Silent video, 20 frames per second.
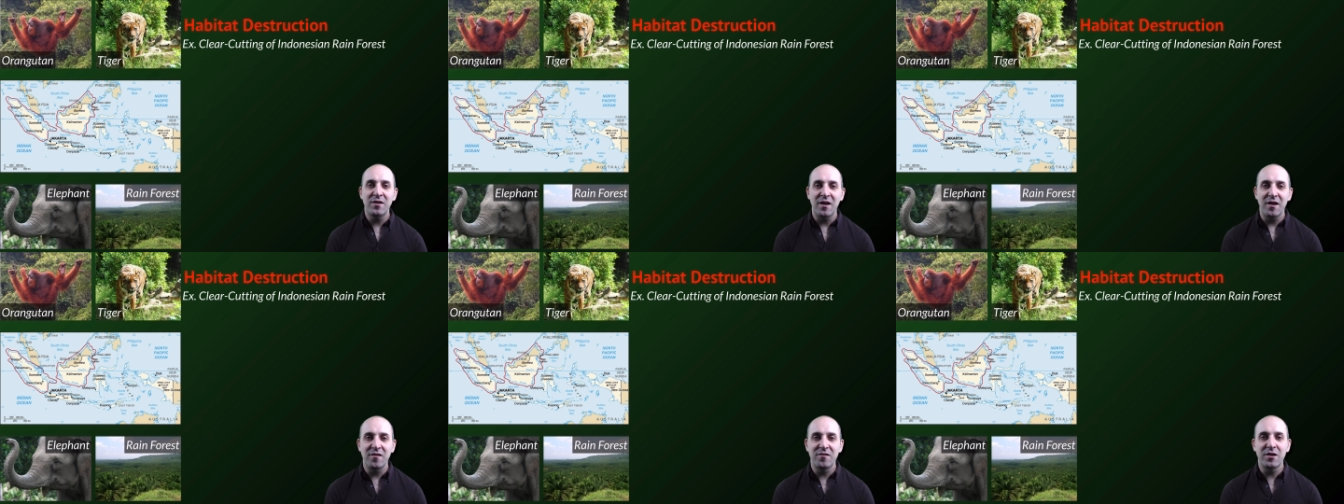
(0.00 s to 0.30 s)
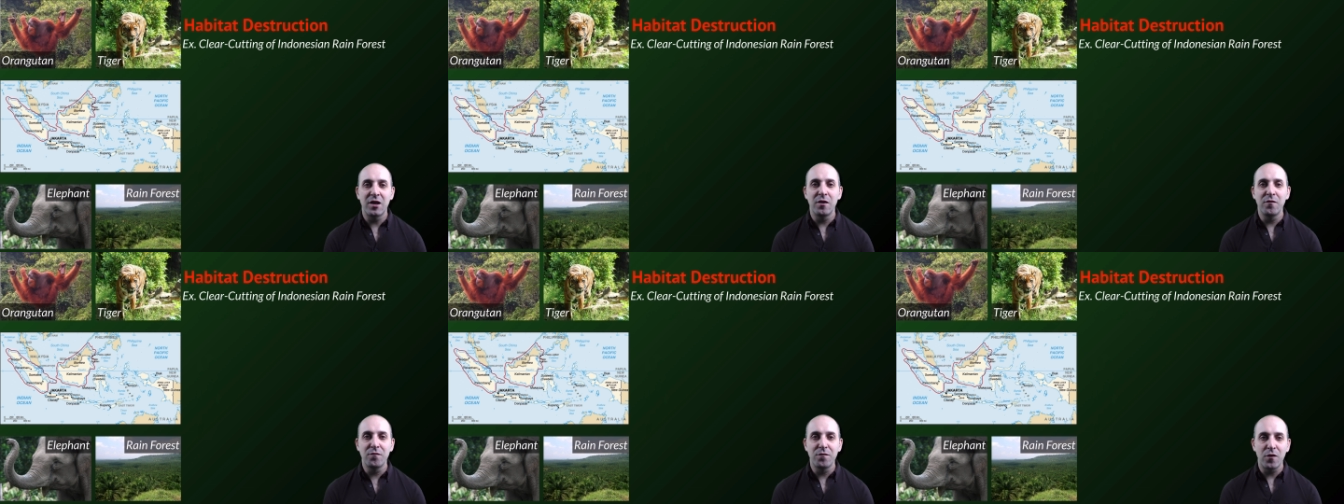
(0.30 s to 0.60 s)
is
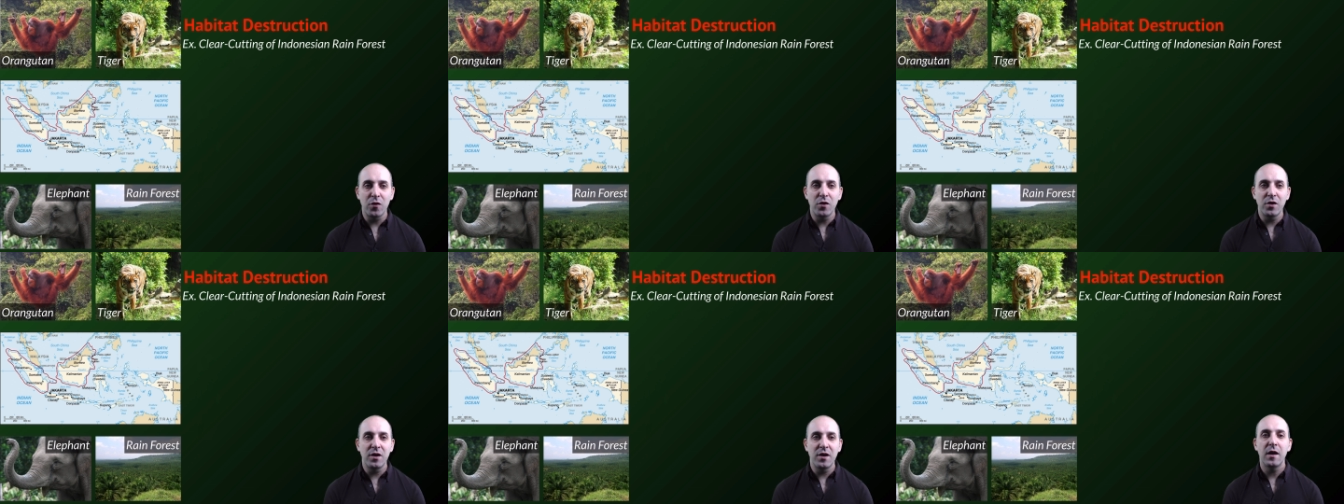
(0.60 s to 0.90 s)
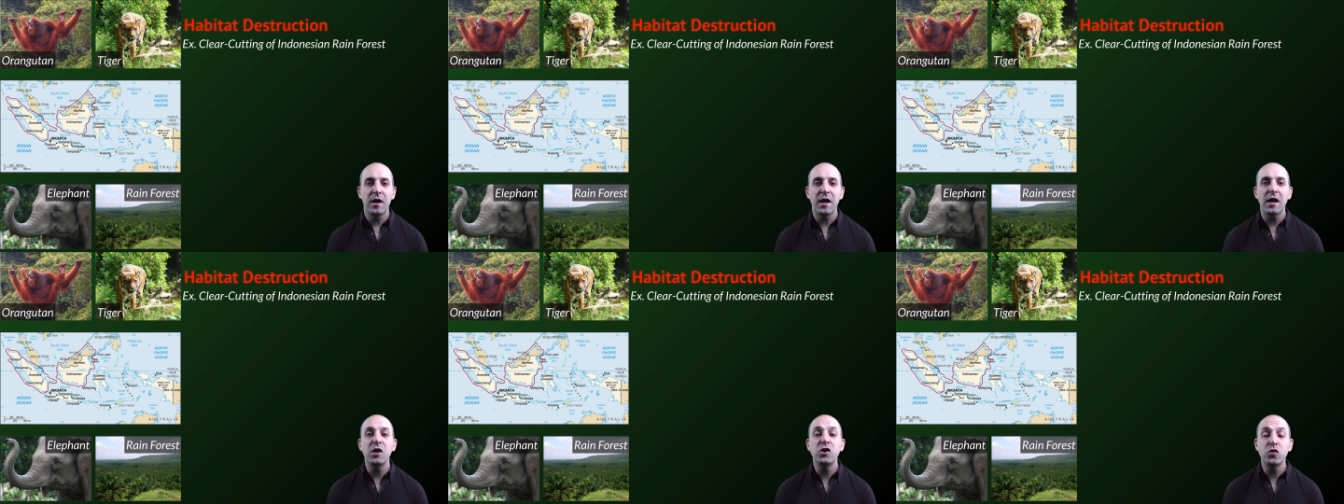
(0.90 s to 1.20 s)
converted
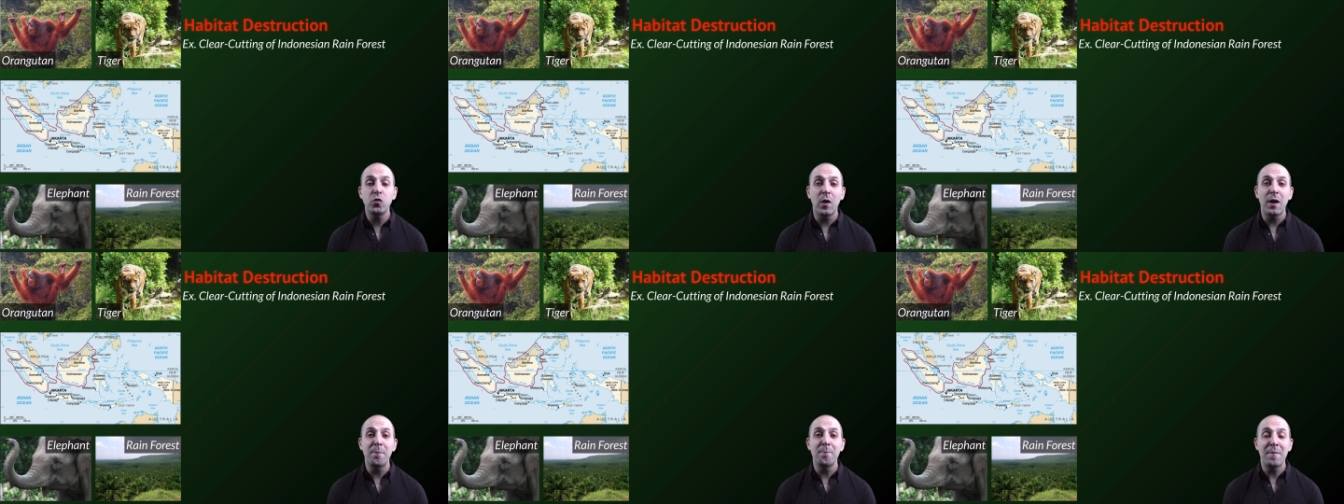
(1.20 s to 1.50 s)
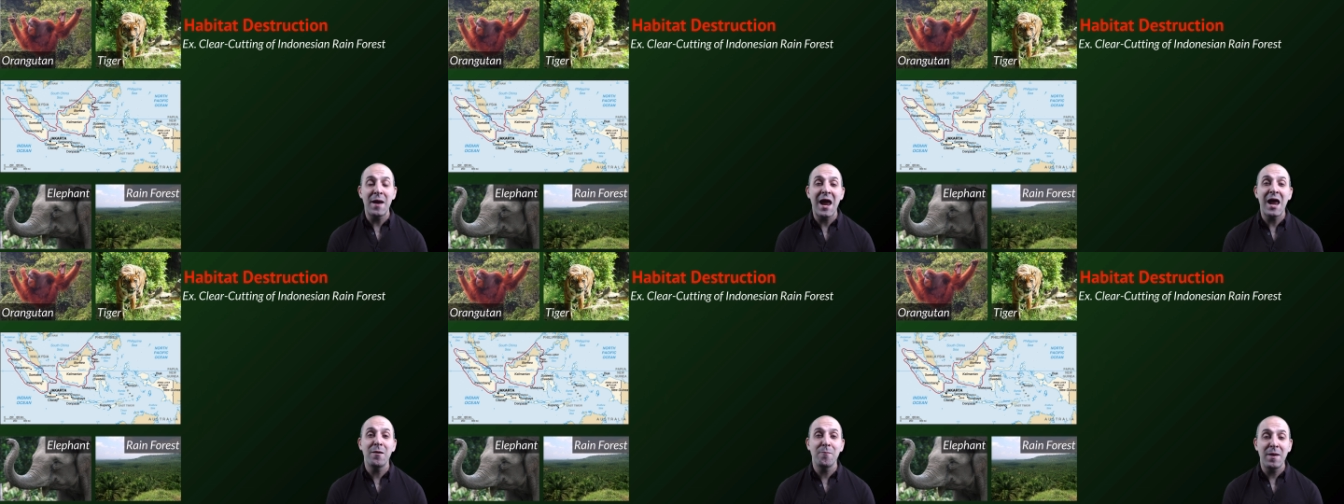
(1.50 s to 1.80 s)
into a
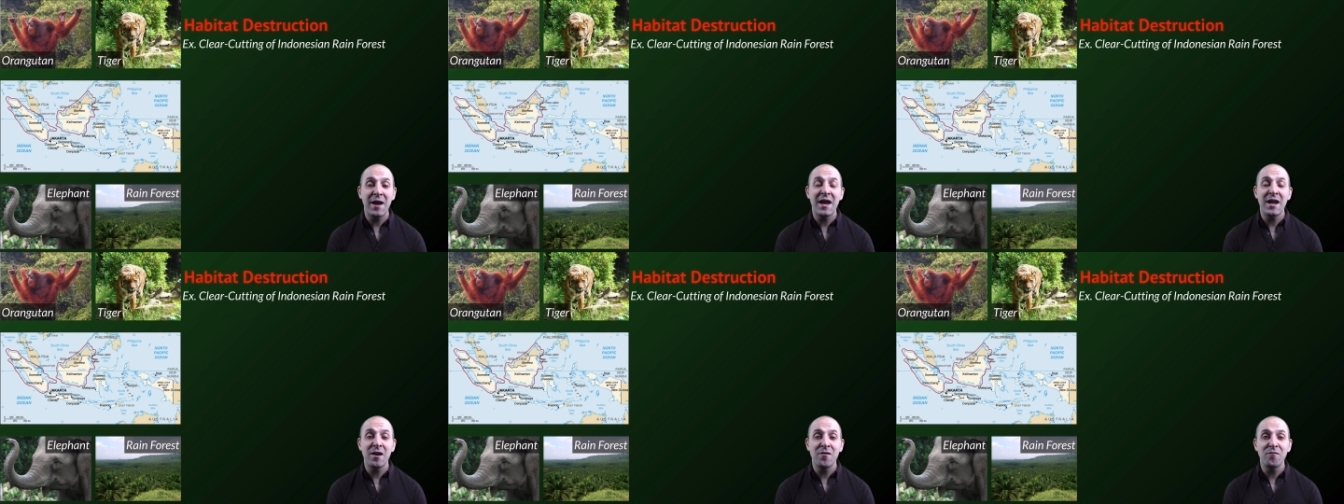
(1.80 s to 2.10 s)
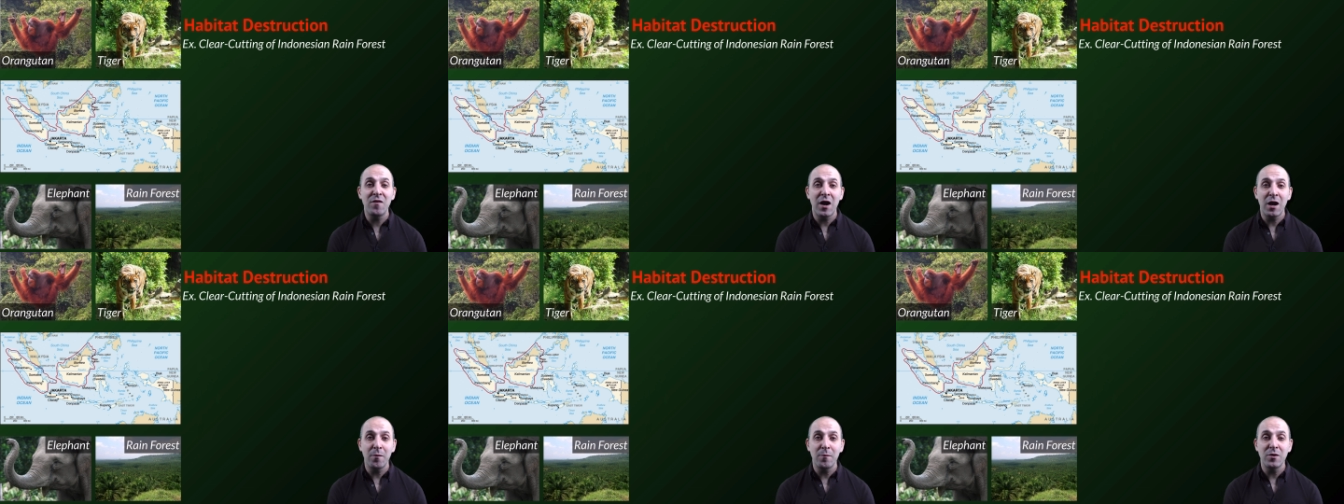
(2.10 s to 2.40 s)
man-made
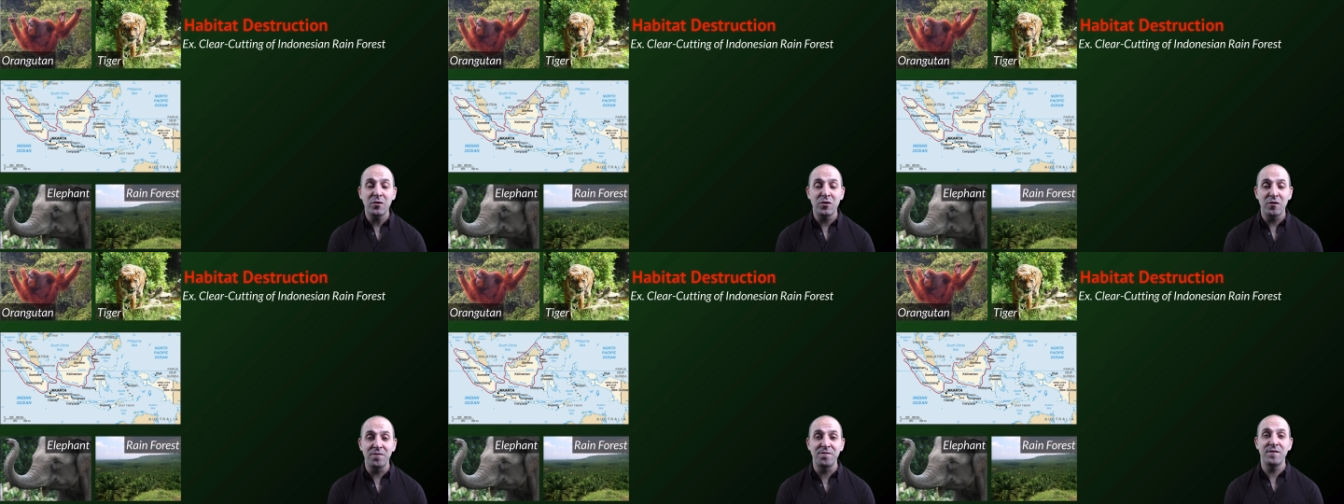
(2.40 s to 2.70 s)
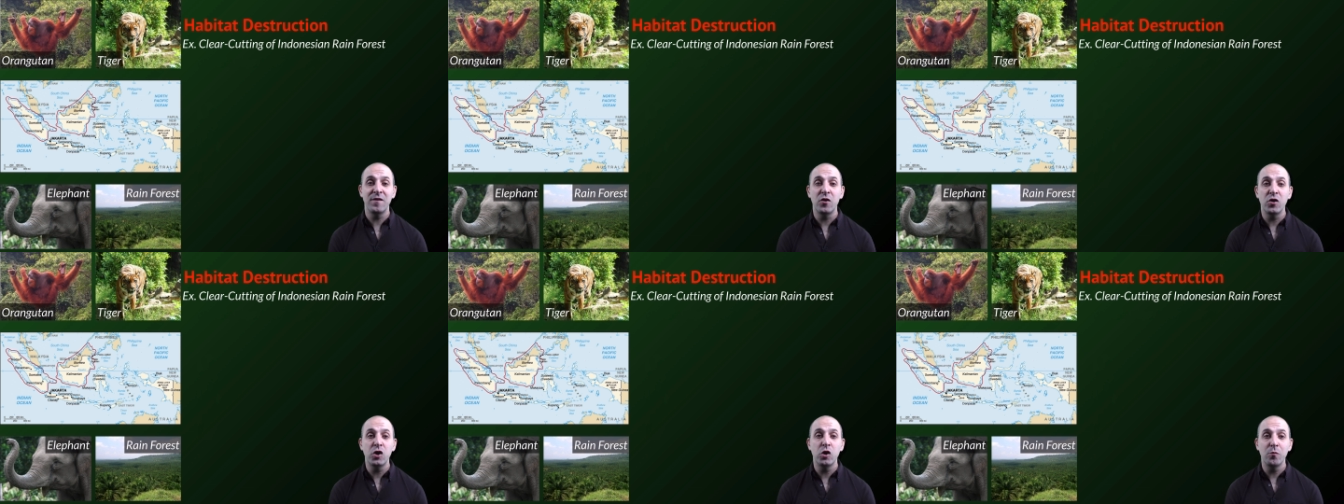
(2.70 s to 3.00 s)
environment to
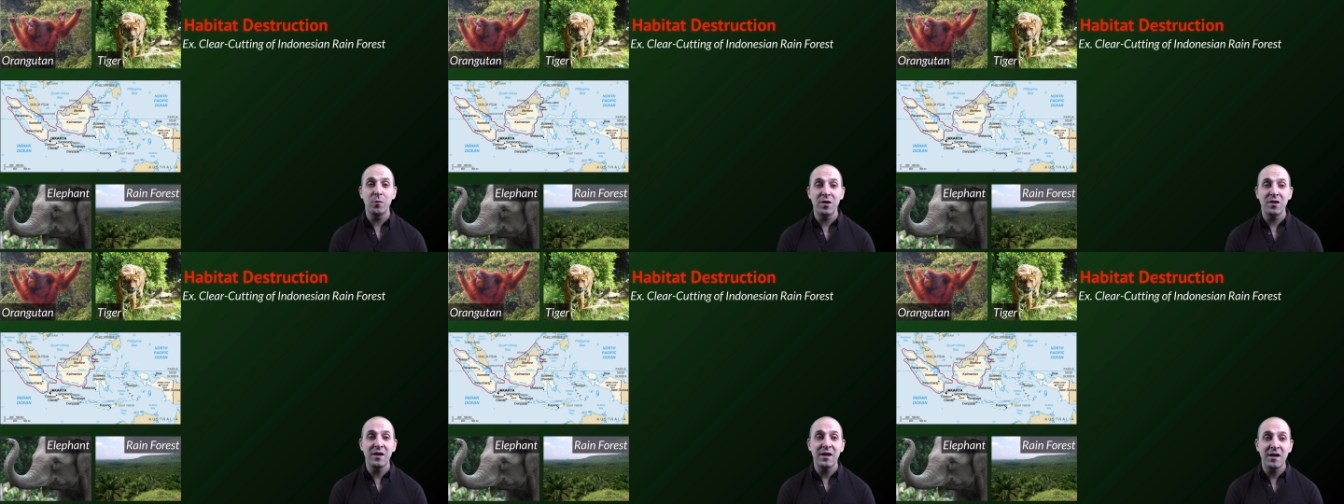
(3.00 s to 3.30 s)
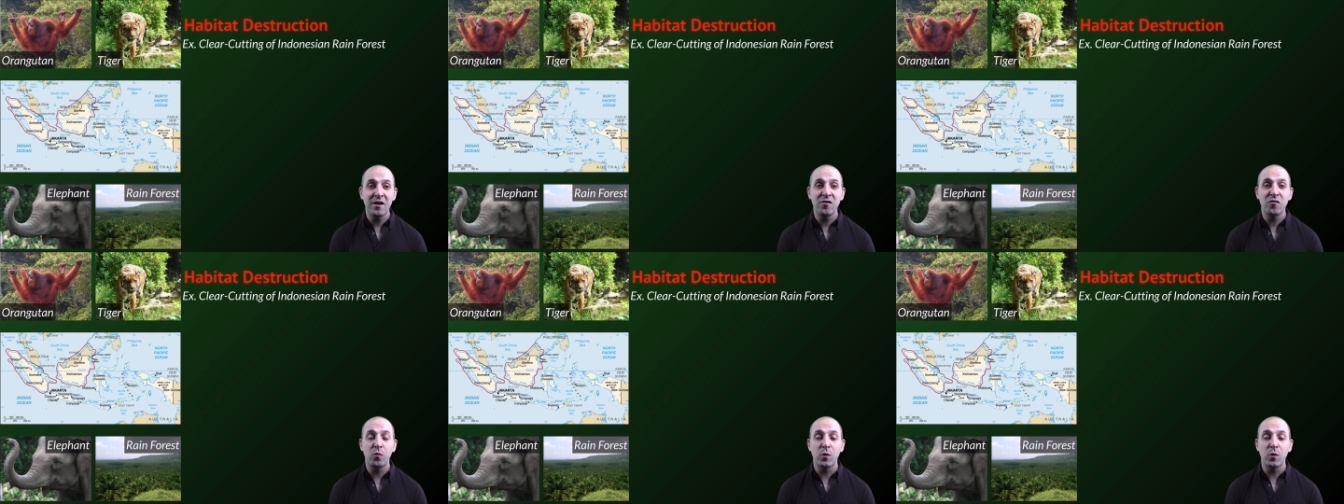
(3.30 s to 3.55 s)
fill human needs,